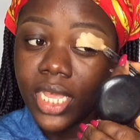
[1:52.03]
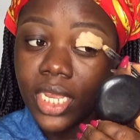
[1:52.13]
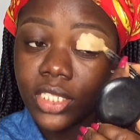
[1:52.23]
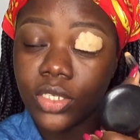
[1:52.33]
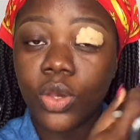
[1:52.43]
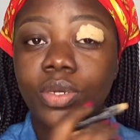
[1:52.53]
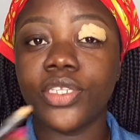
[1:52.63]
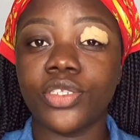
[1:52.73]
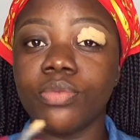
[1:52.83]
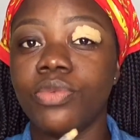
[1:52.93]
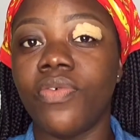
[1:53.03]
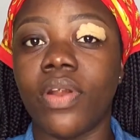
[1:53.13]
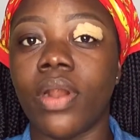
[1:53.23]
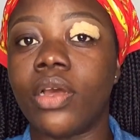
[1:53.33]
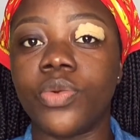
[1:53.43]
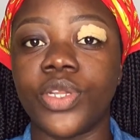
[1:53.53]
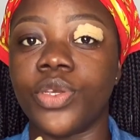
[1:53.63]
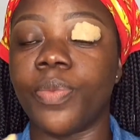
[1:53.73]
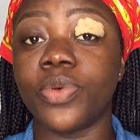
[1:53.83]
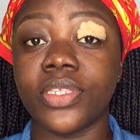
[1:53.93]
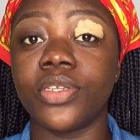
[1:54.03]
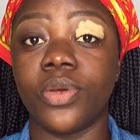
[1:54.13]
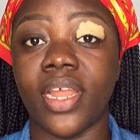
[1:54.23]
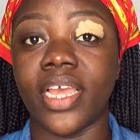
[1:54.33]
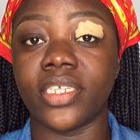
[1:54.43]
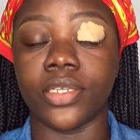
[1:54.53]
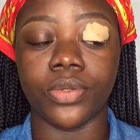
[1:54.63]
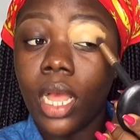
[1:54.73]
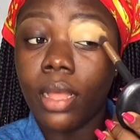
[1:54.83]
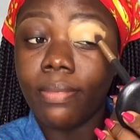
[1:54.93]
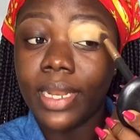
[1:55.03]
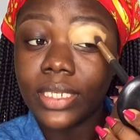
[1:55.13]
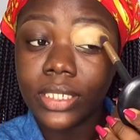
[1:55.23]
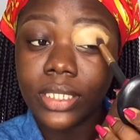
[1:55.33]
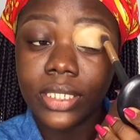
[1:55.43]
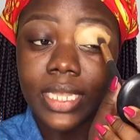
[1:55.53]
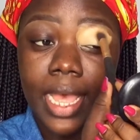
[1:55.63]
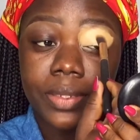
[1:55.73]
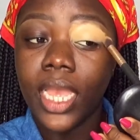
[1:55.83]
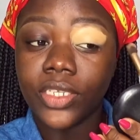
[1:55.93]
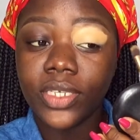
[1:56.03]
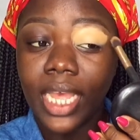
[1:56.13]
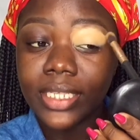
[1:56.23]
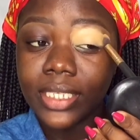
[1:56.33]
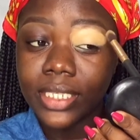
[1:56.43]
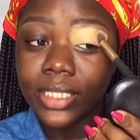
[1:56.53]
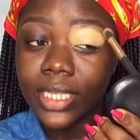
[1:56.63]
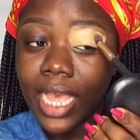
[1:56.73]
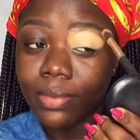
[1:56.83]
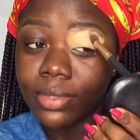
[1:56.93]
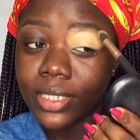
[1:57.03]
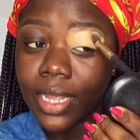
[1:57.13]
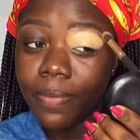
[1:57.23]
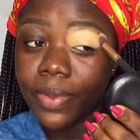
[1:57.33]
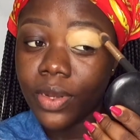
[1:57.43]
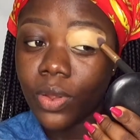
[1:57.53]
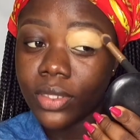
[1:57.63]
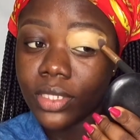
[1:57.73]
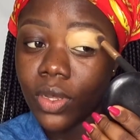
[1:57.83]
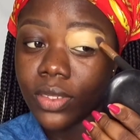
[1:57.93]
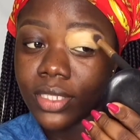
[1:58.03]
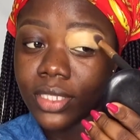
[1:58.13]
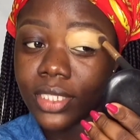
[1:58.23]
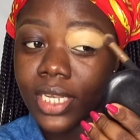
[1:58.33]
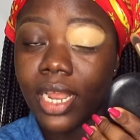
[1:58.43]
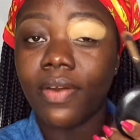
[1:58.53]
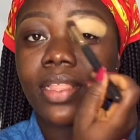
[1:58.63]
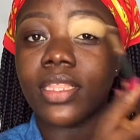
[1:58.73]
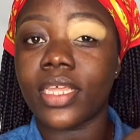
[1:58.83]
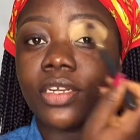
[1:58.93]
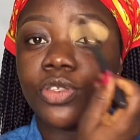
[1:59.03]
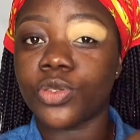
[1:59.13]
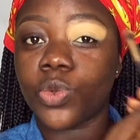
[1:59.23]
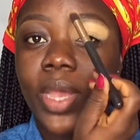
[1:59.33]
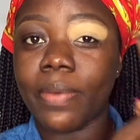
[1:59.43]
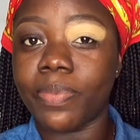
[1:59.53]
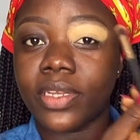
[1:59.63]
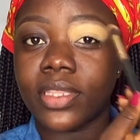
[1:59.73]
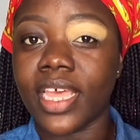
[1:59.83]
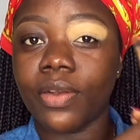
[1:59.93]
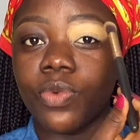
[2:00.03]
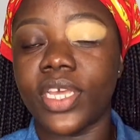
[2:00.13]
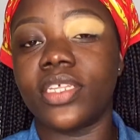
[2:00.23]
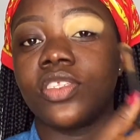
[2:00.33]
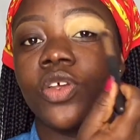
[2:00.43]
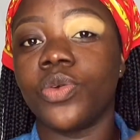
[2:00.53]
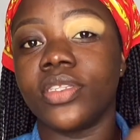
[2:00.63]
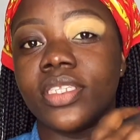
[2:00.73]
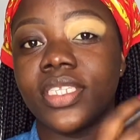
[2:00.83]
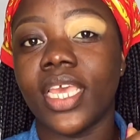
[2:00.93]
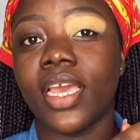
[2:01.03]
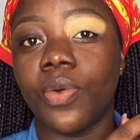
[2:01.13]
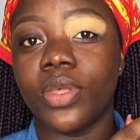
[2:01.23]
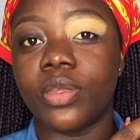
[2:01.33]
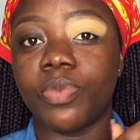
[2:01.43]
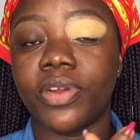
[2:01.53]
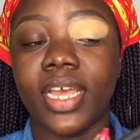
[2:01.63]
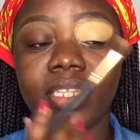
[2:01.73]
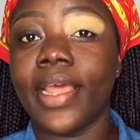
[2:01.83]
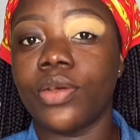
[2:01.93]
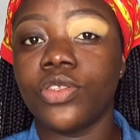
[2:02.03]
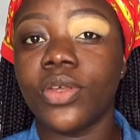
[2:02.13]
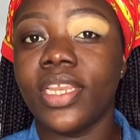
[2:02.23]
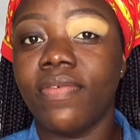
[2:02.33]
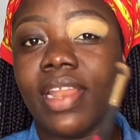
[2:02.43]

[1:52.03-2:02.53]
it's not going to move around when you're putting on eyeshadow. I'm blending this out and you guys can see I'm stamping on the concealer rather than swiping. That way it's not going to take away the product and also leave